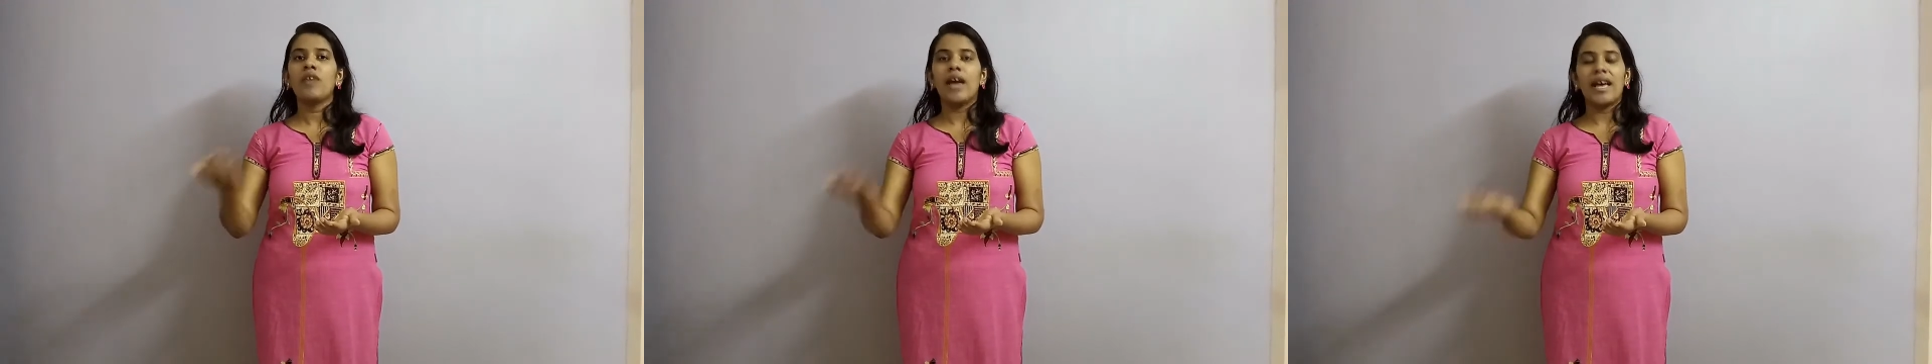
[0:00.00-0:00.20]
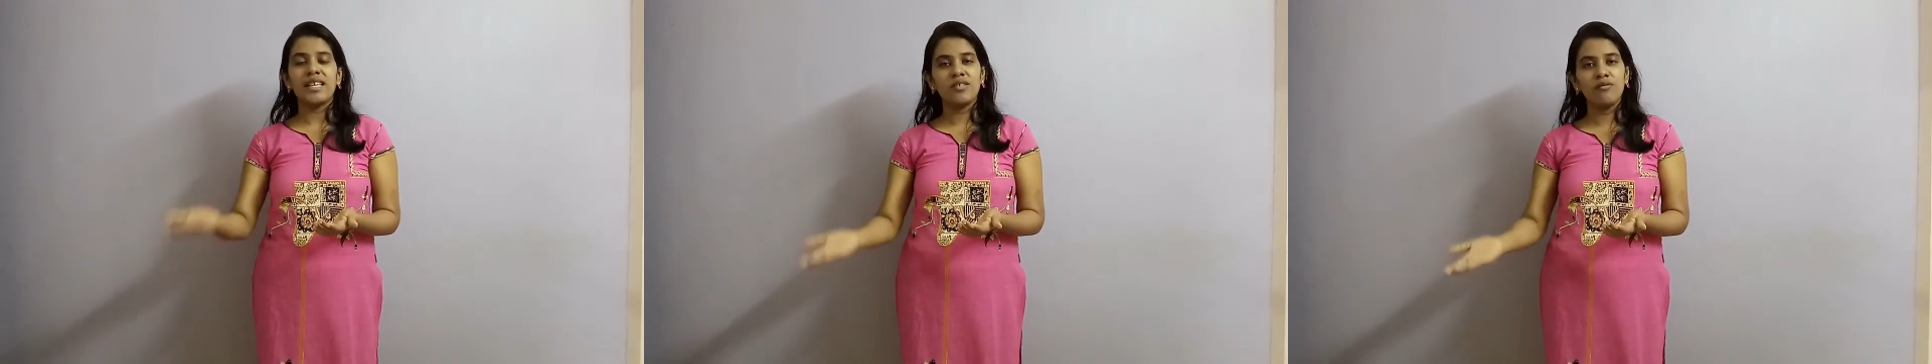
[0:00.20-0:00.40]

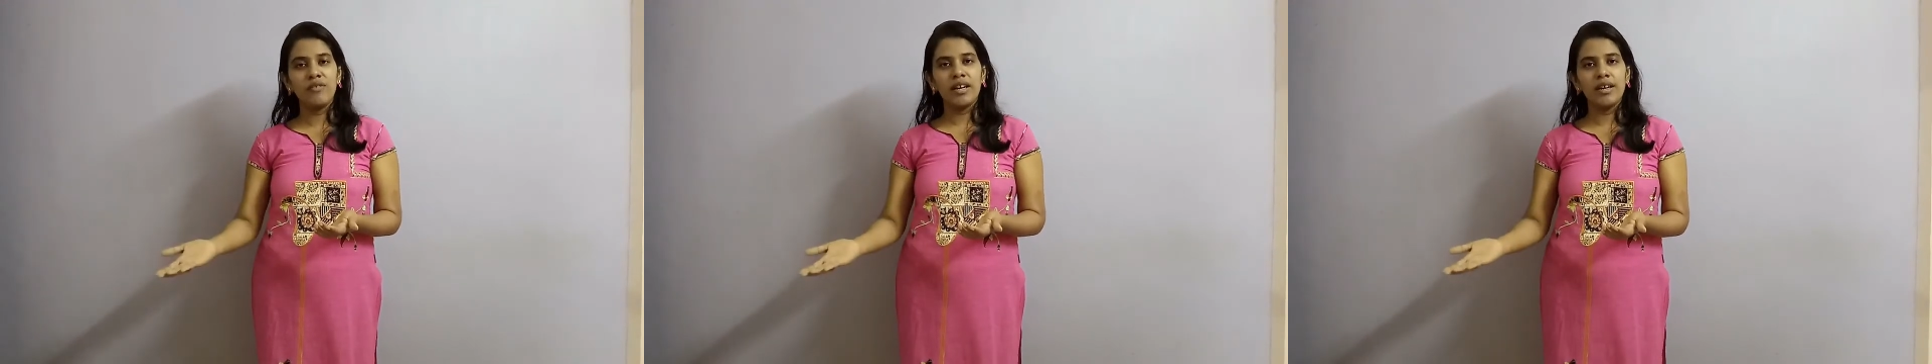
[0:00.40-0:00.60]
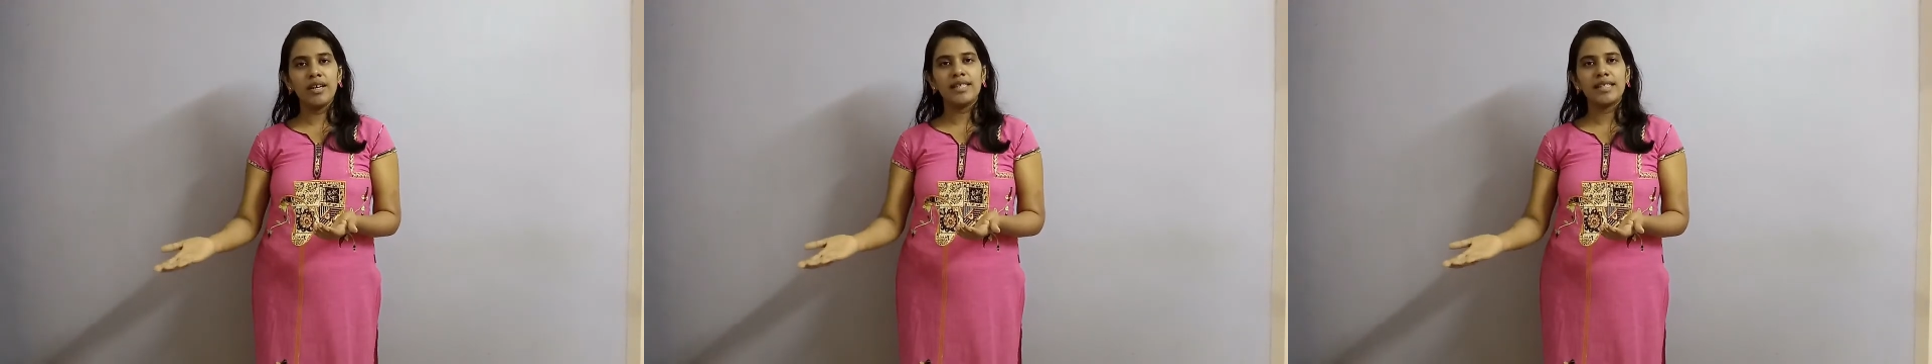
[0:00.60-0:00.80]
as
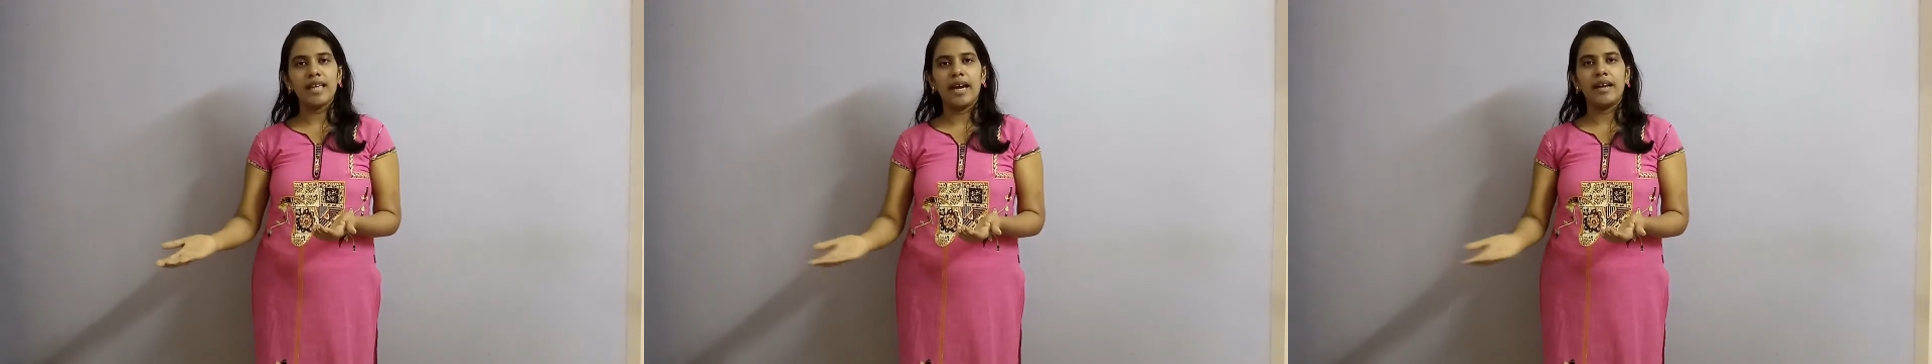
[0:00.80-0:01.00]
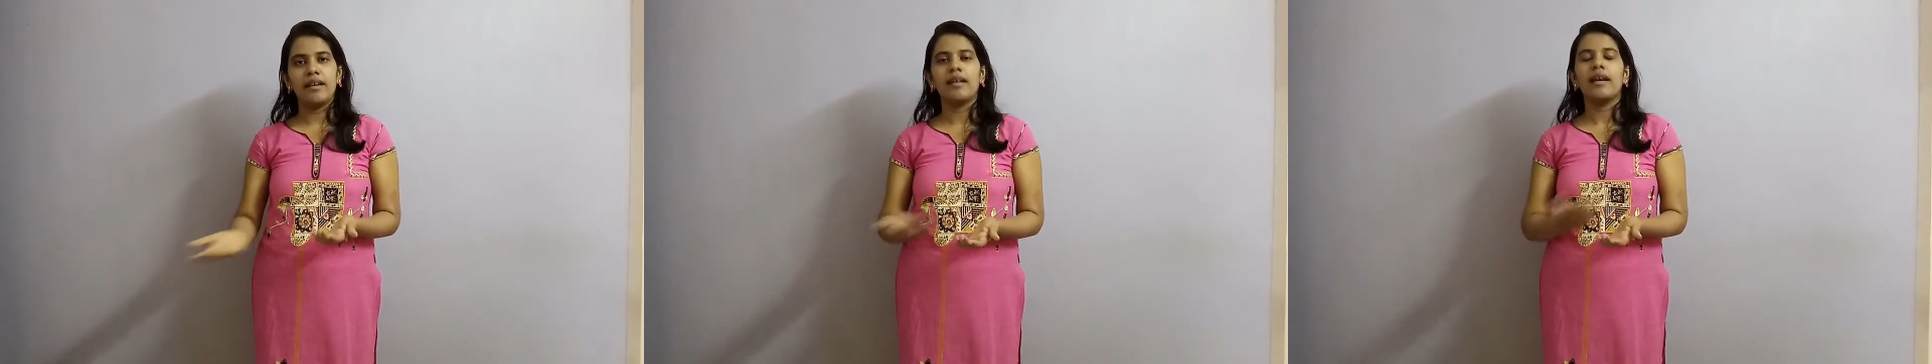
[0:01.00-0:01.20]

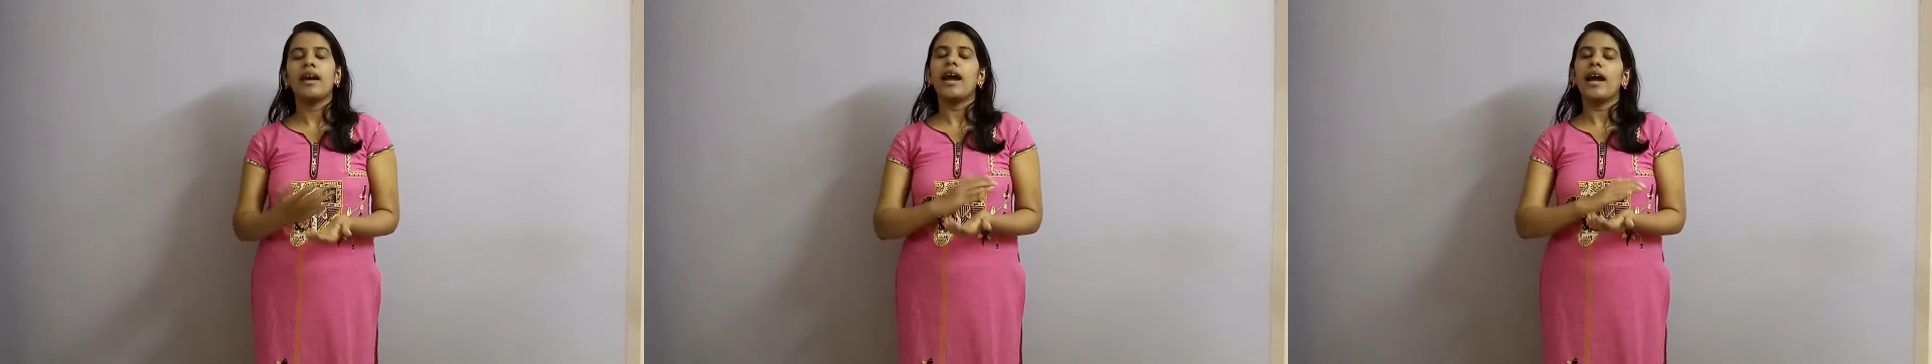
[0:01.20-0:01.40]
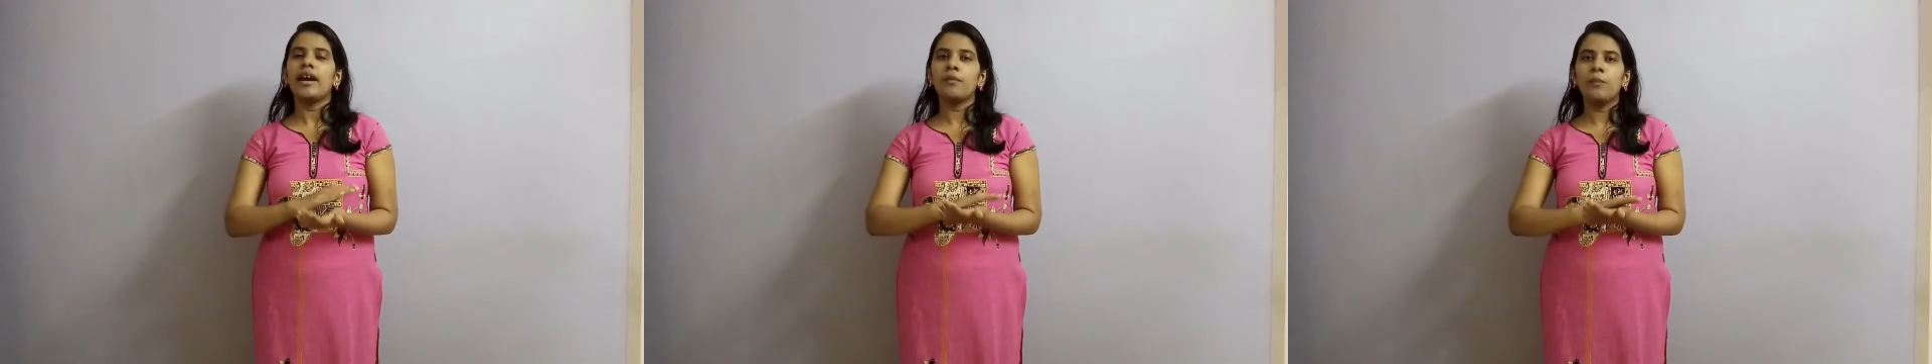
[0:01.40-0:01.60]
weedicide,
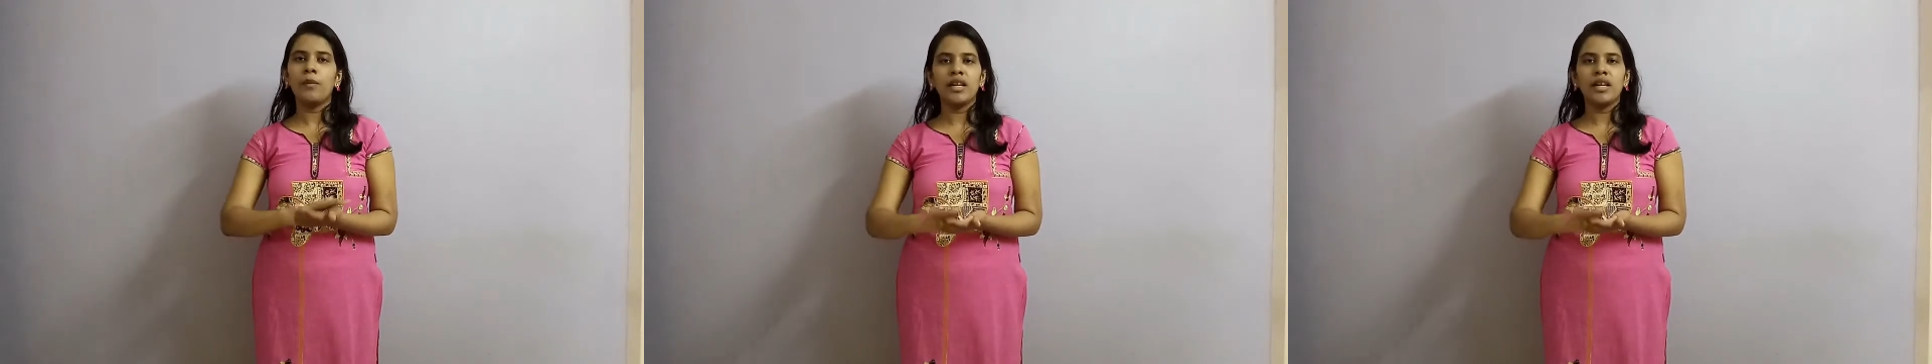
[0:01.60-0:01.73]
and